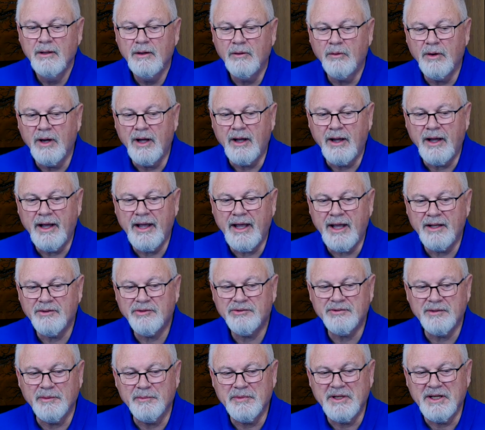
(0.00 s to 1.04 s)
Well, I had
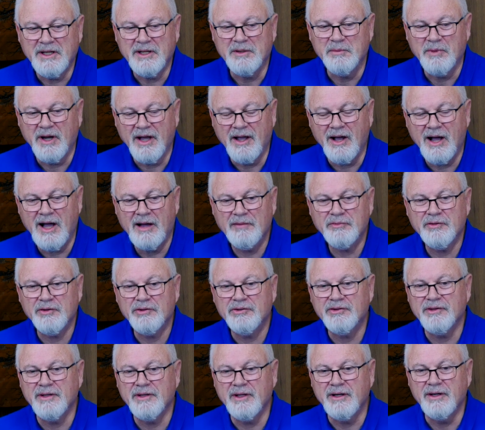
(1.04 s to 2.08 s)
somebody in my
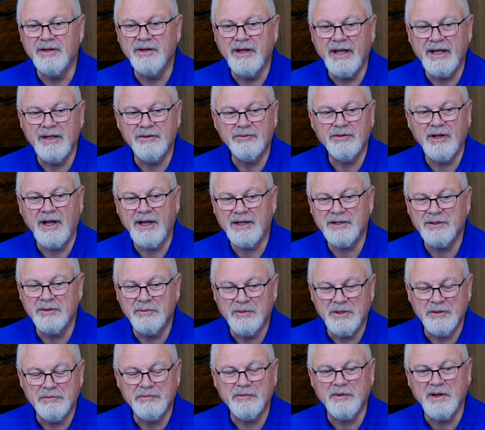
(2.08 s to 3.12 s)
office the other day talking to
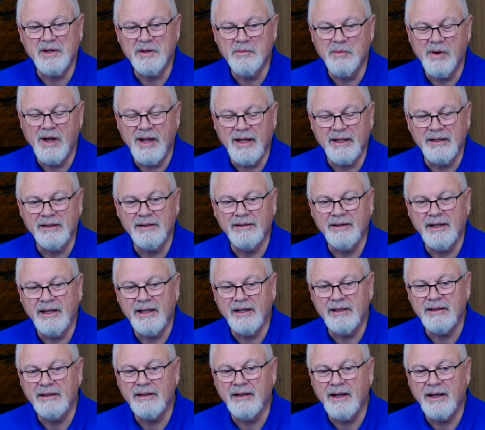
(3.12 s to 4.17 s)
me, a friend of mine,
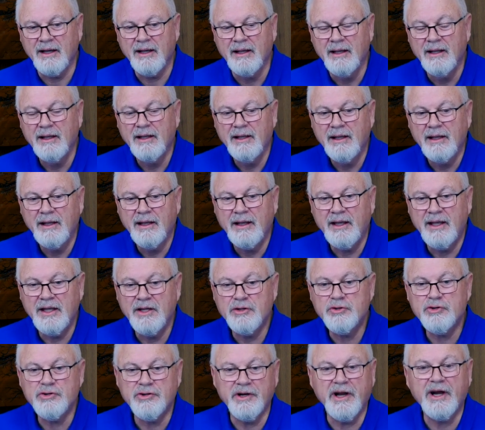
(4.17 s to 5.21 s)
and he
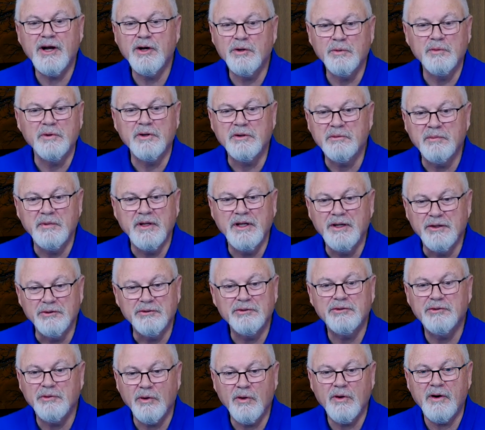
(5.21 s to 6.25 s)
shared with me his
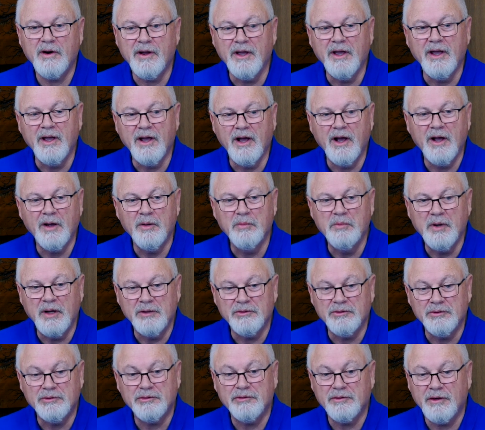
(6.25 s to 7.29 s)
story
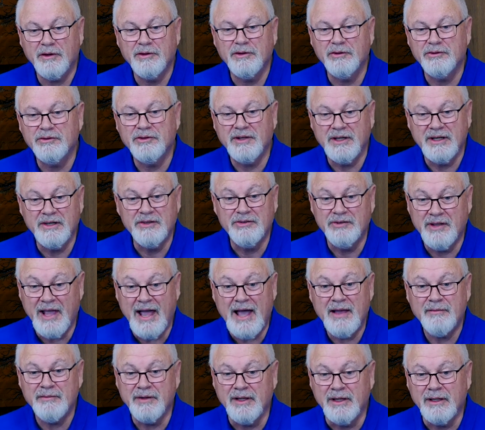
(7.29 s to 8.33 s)
about the struggles that he's
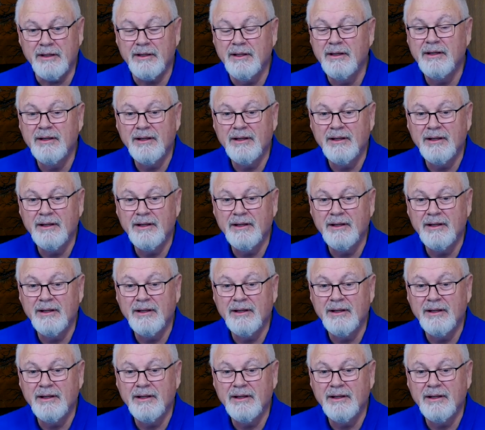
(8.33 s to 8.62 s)
having